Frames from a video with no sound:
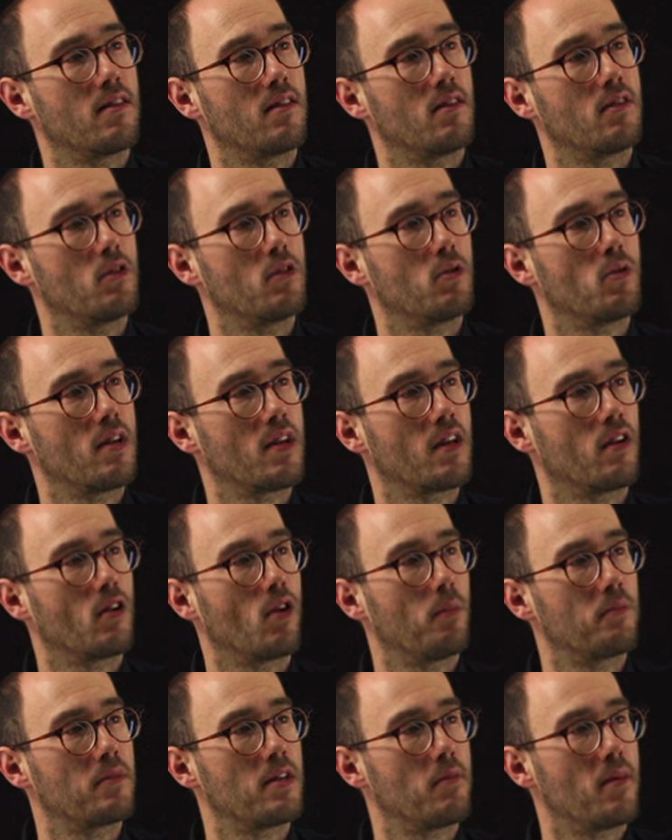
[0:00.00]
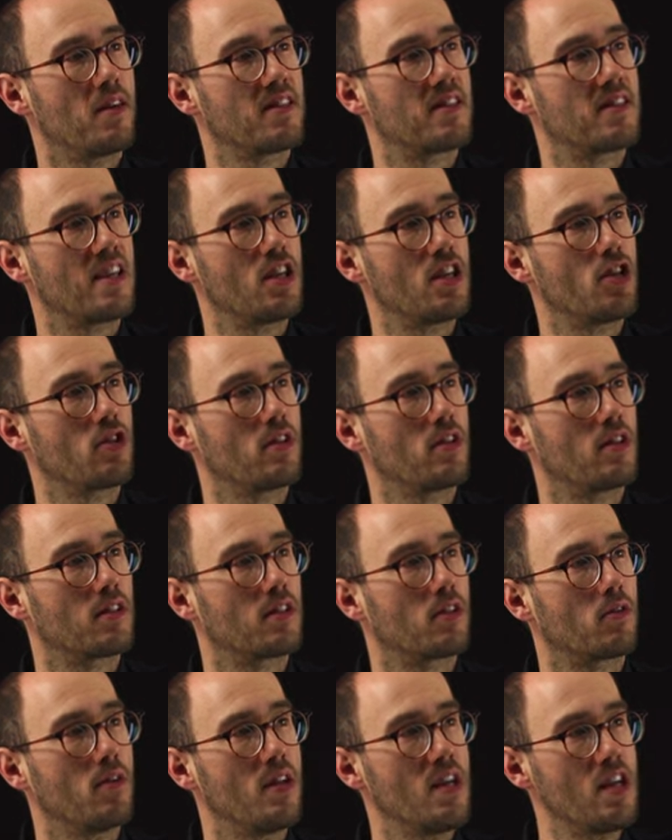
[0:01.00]
during an optimization
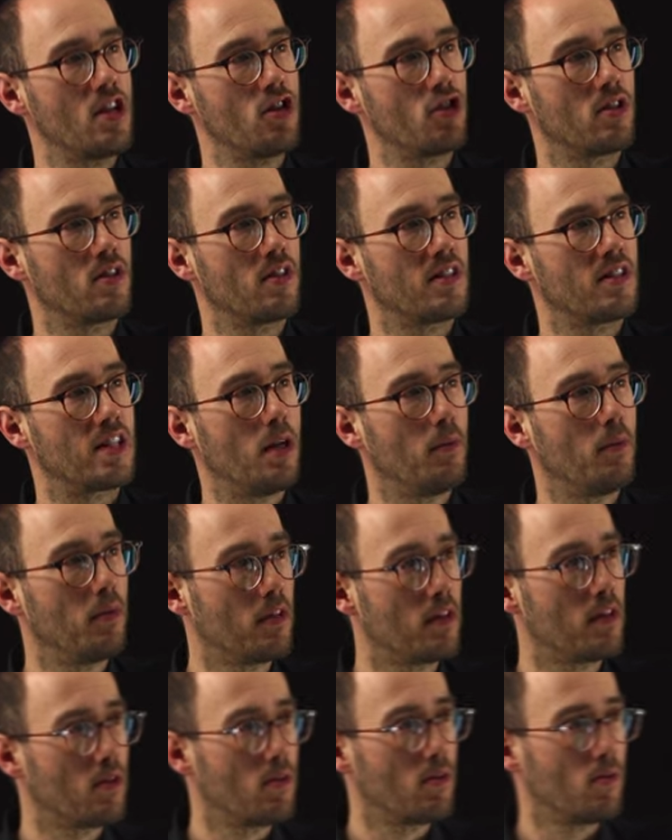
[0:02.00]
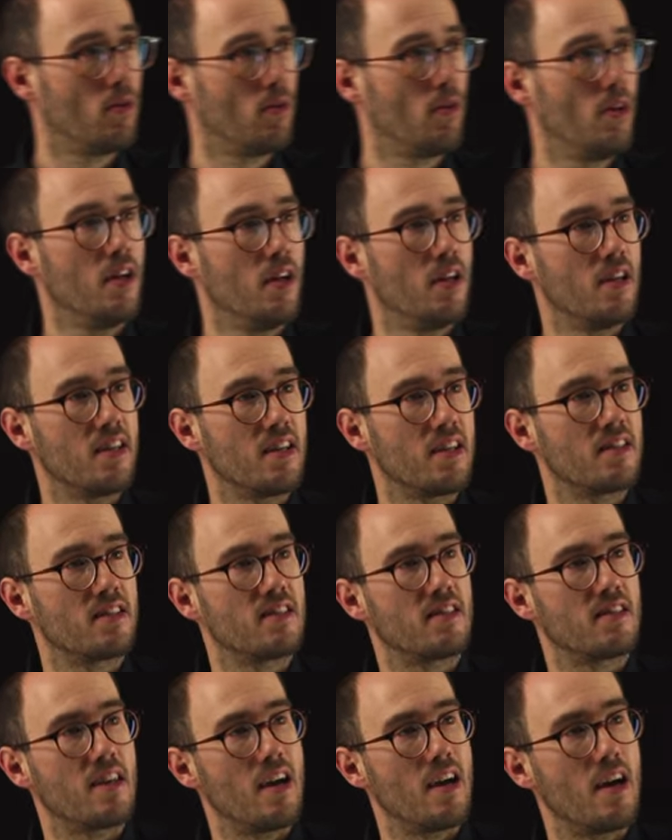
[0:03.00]
iteration, W is
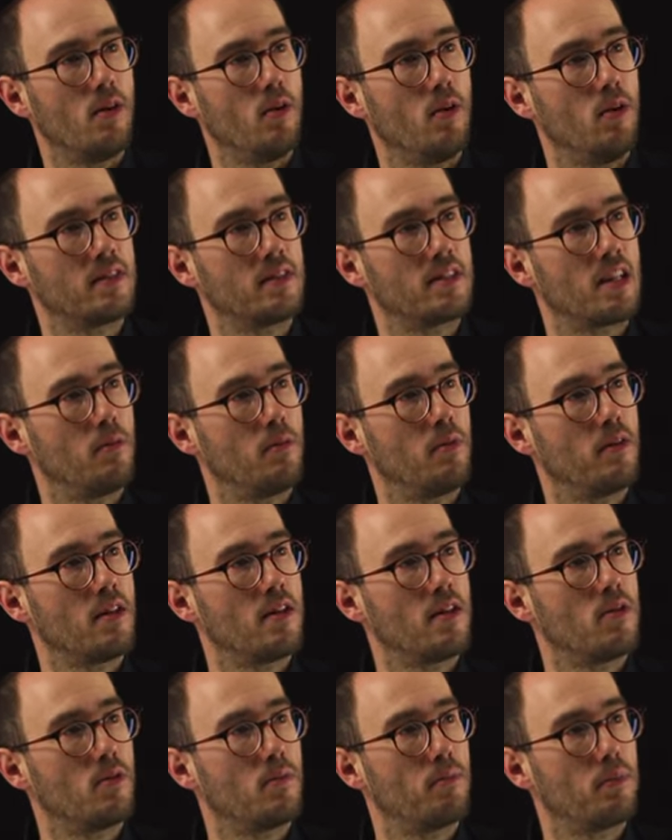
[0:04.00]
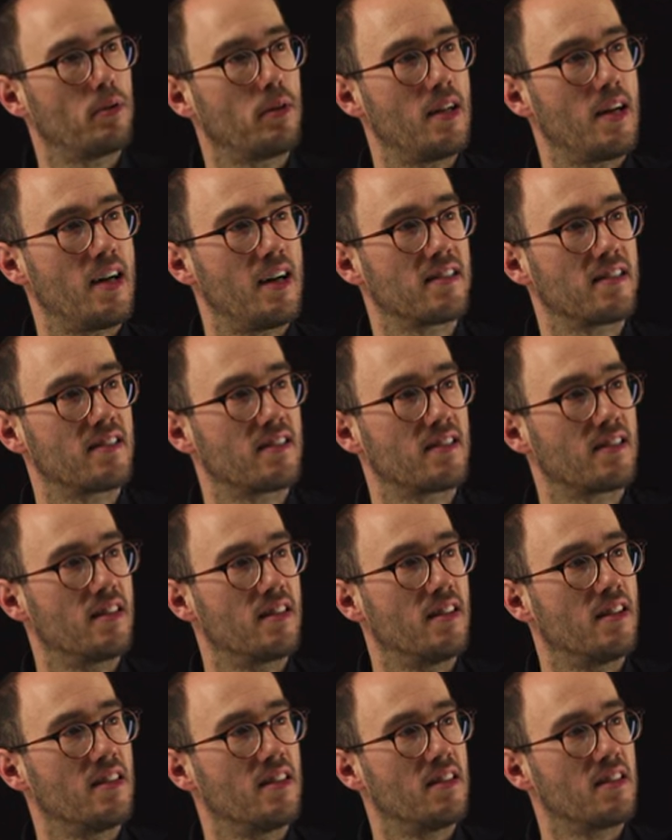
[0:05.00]
the old W plus
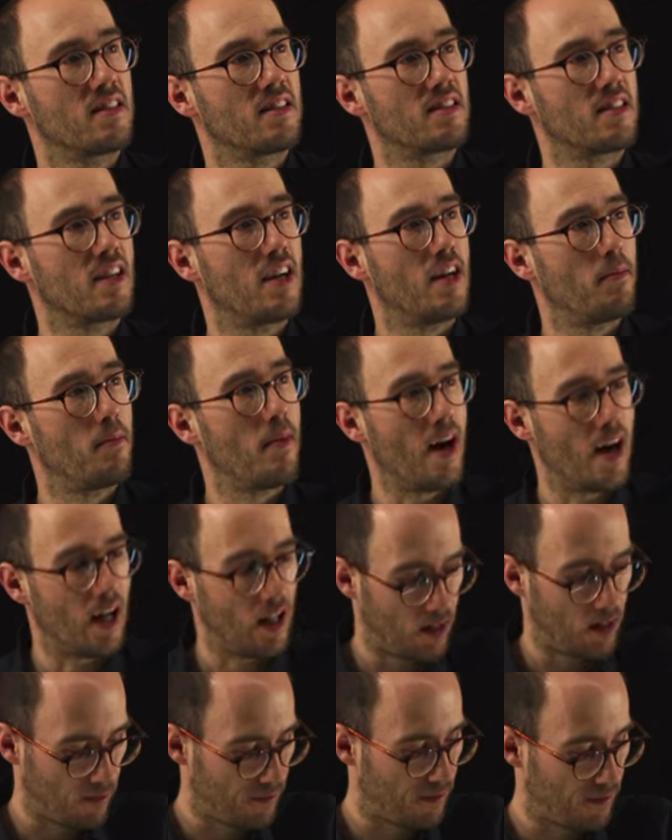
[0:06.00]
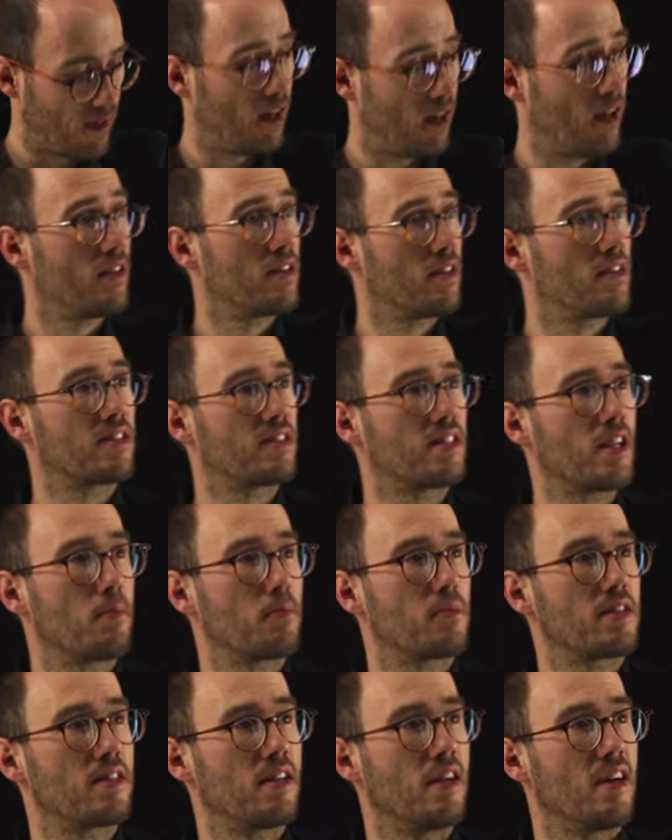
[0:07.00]
some alpha step
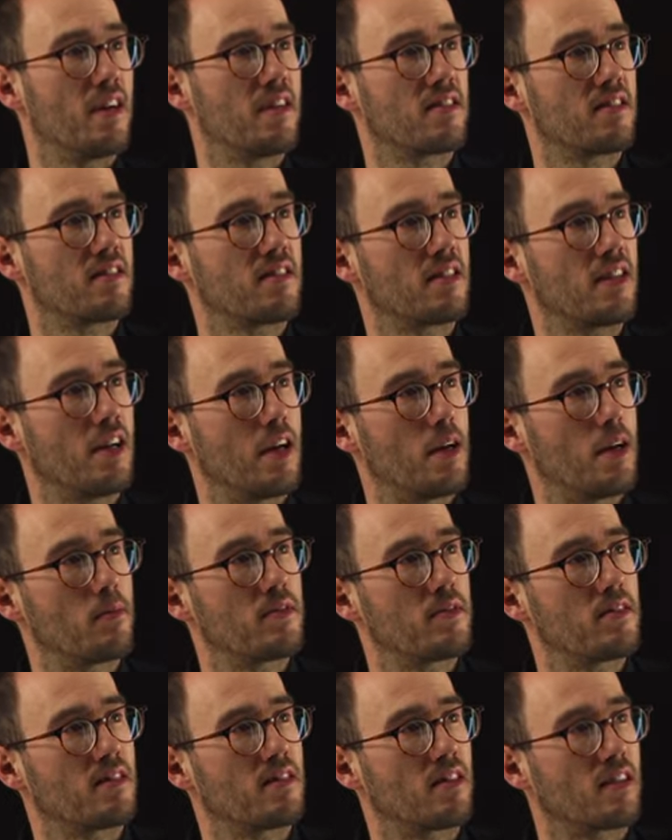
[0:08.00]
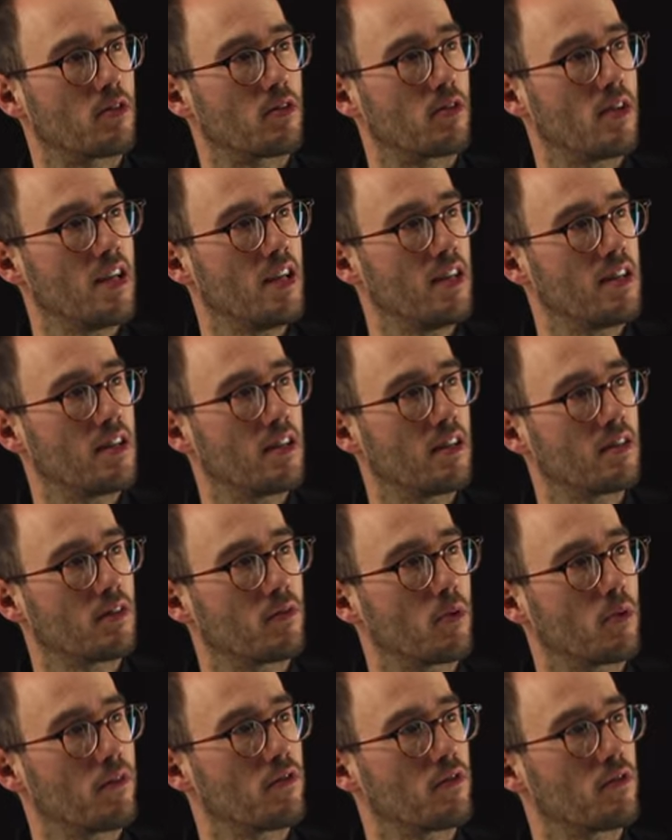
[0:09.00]
size times the gradient
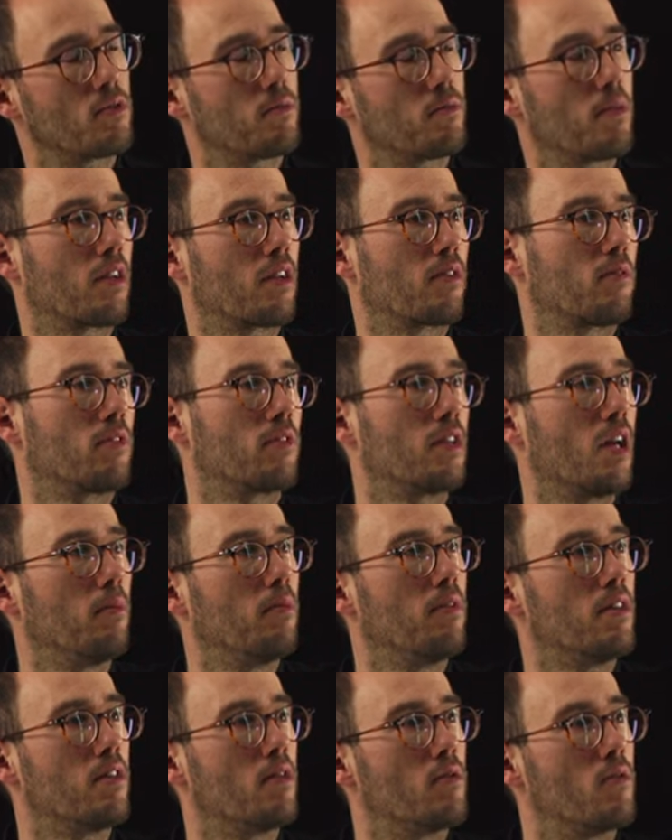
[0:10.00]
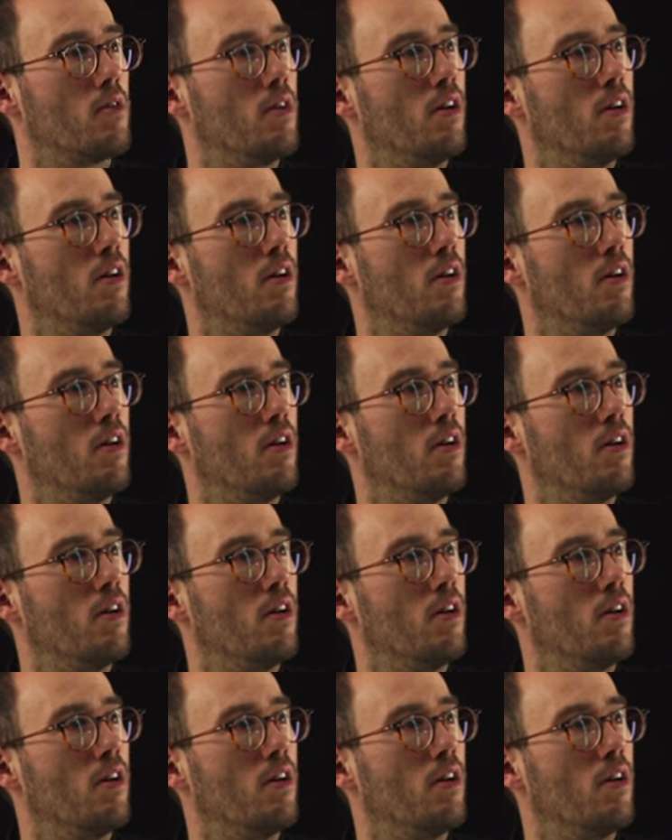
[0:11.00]
with respect to W